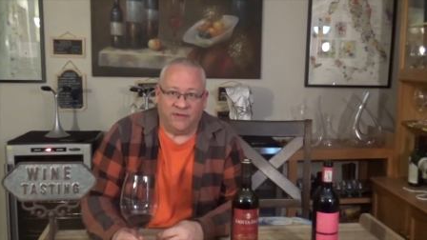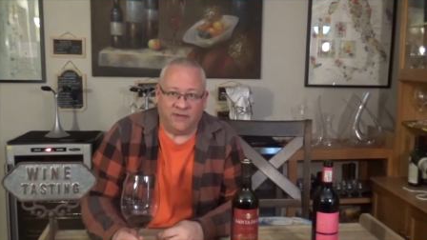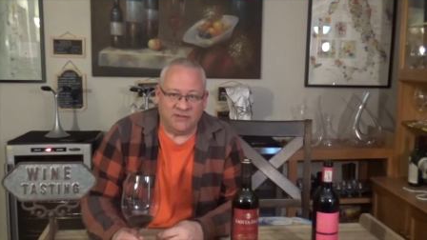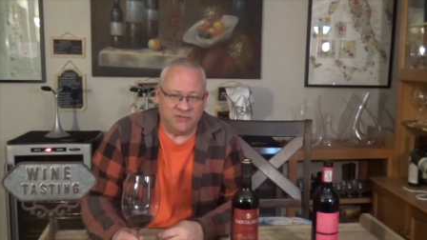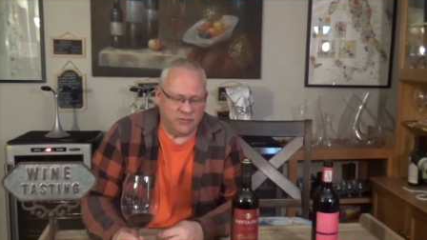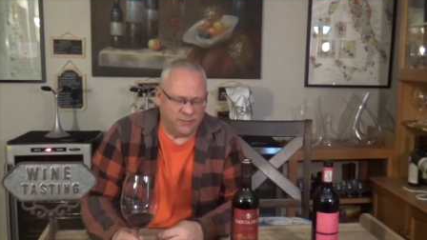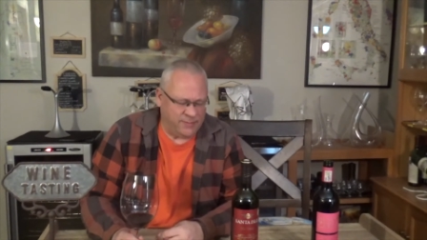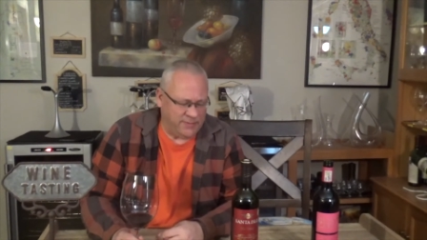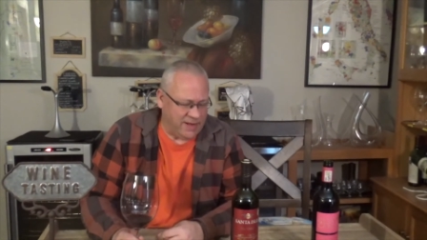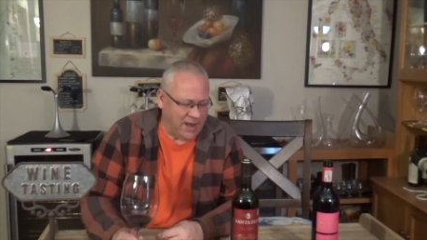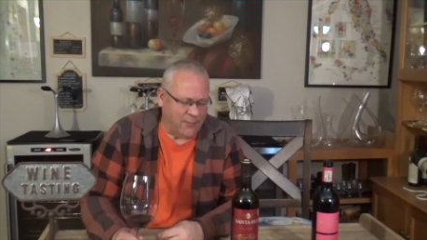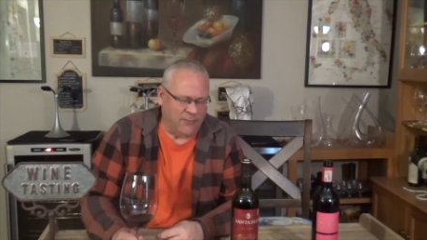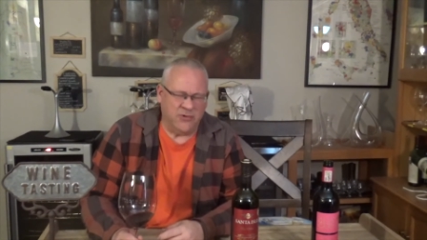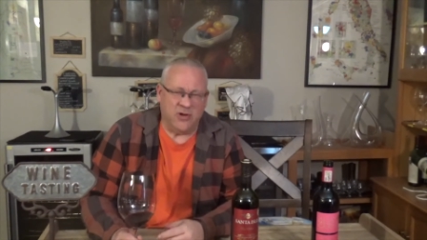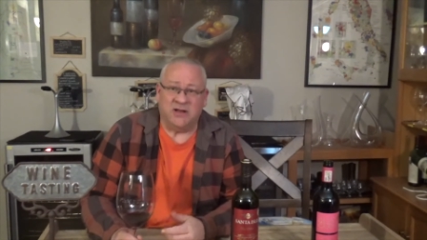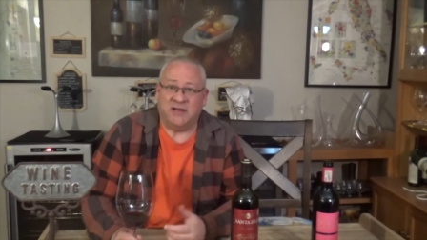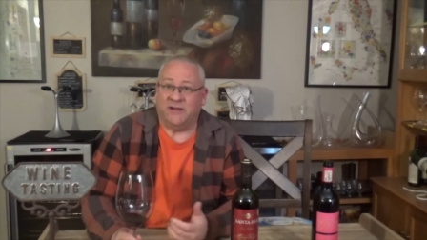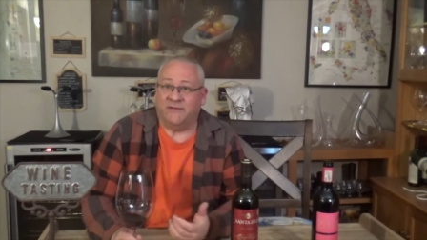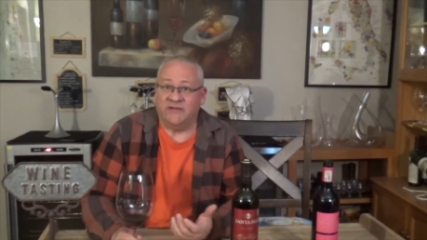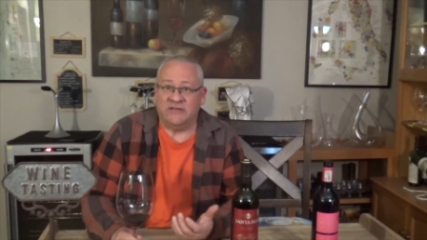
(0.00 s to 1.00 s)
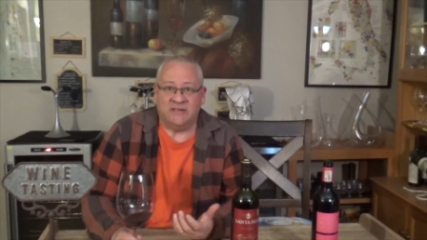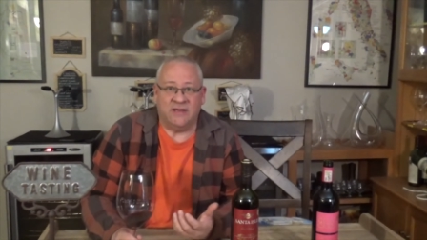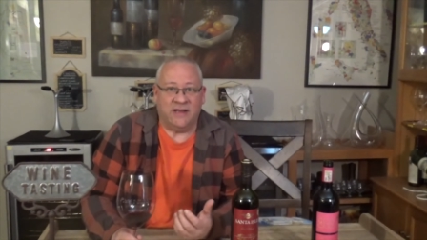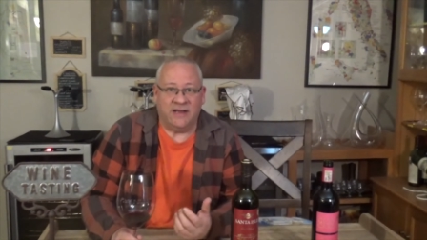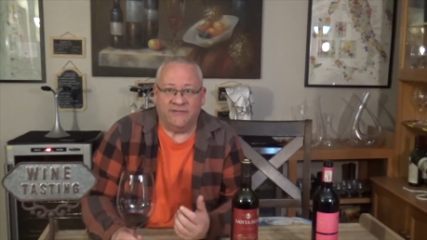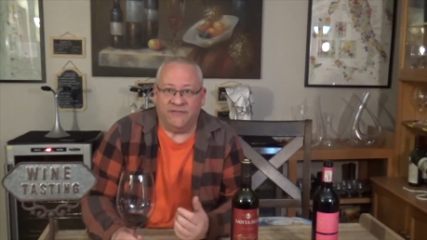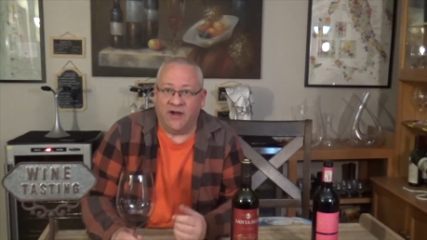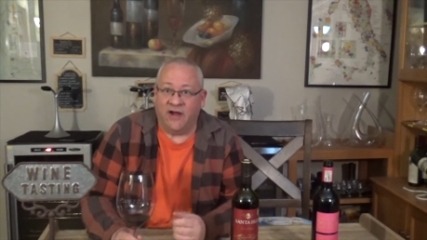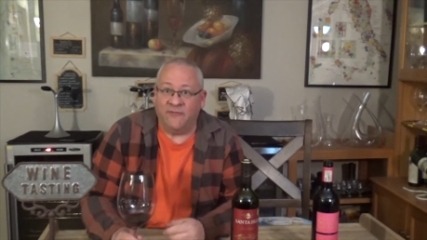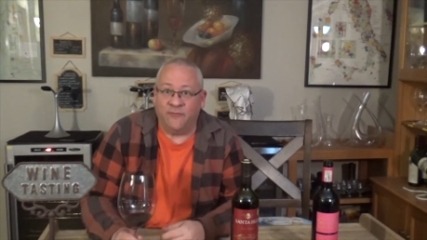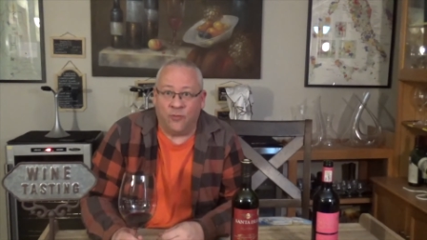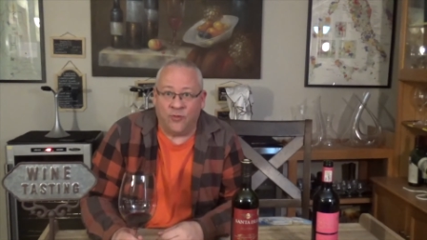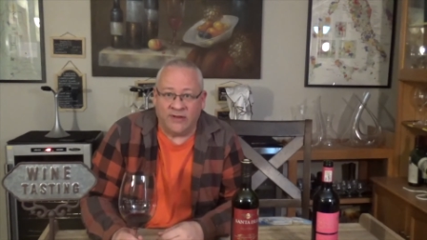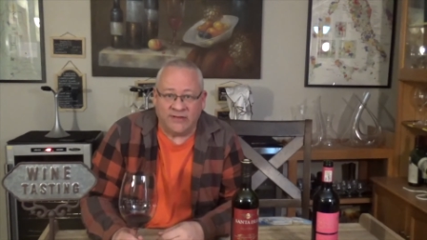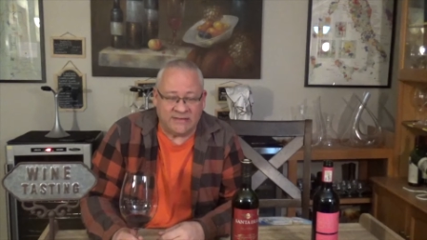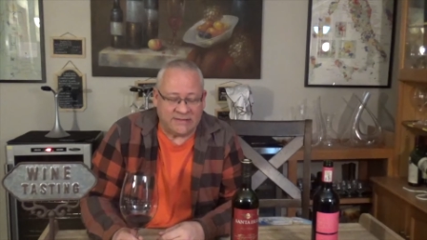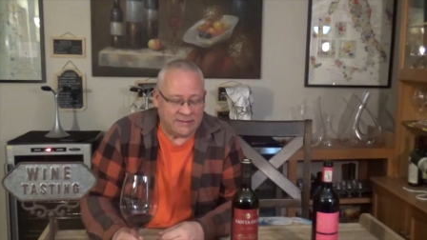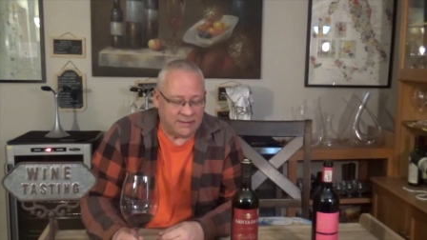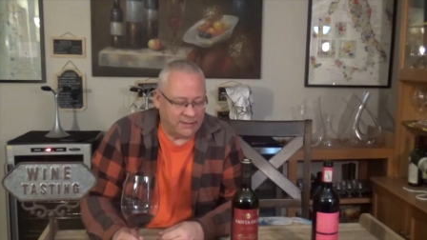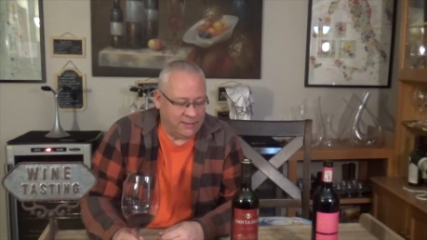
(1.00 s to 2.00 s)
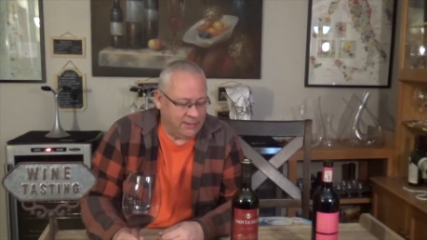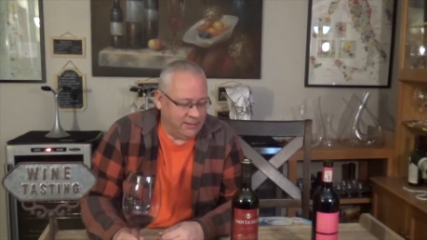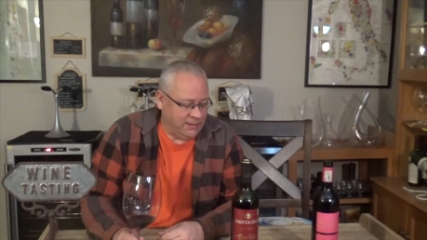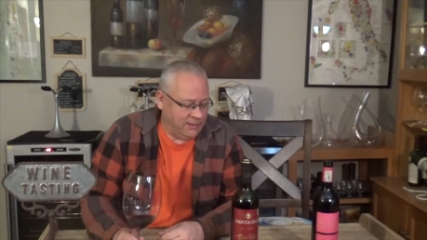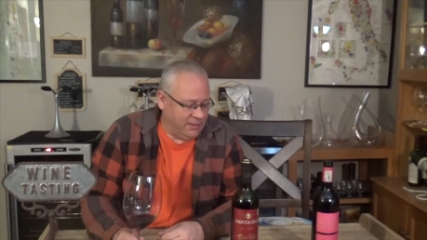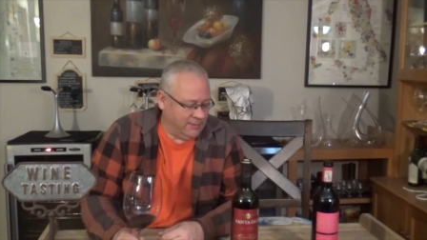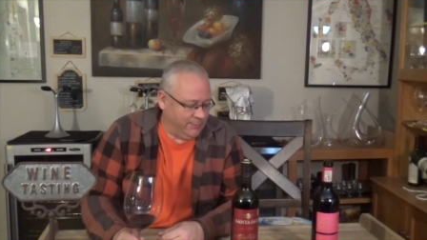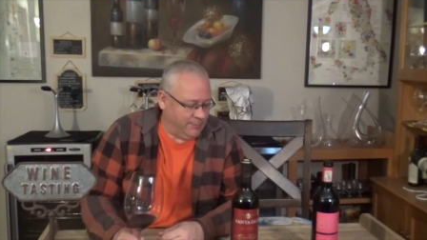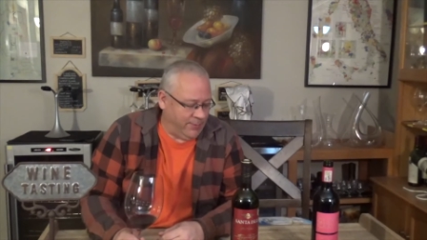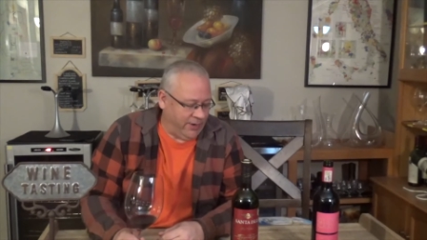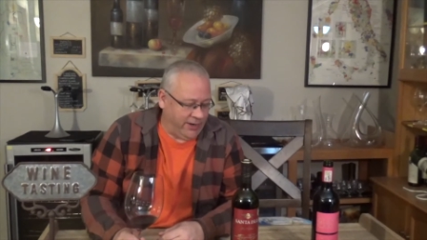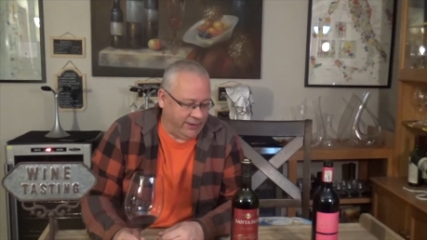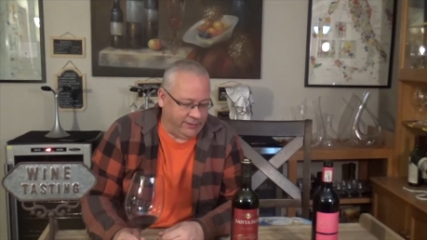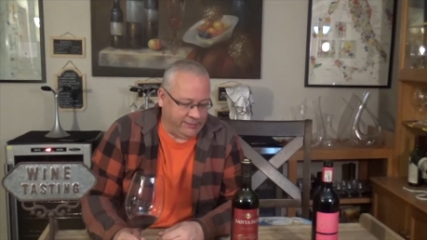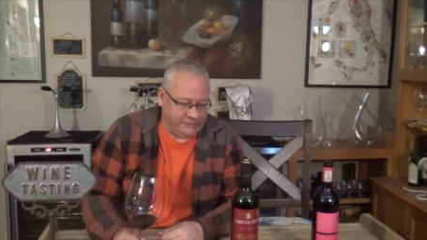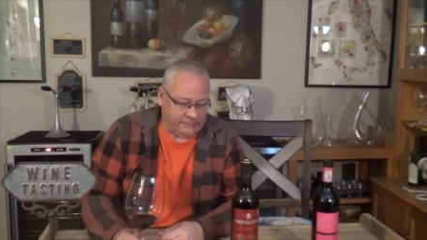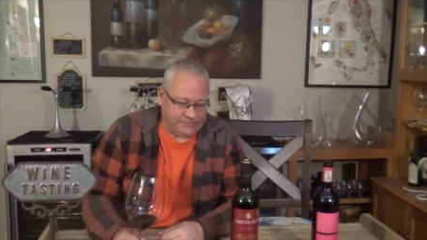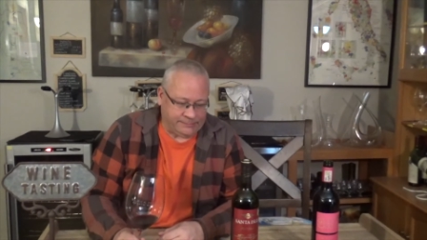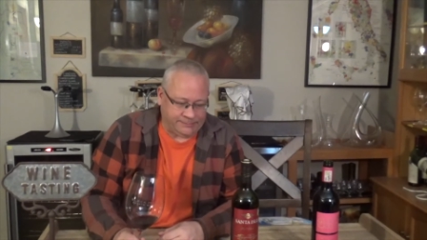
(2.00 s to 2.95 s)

This would be, I would not give this 95 points, but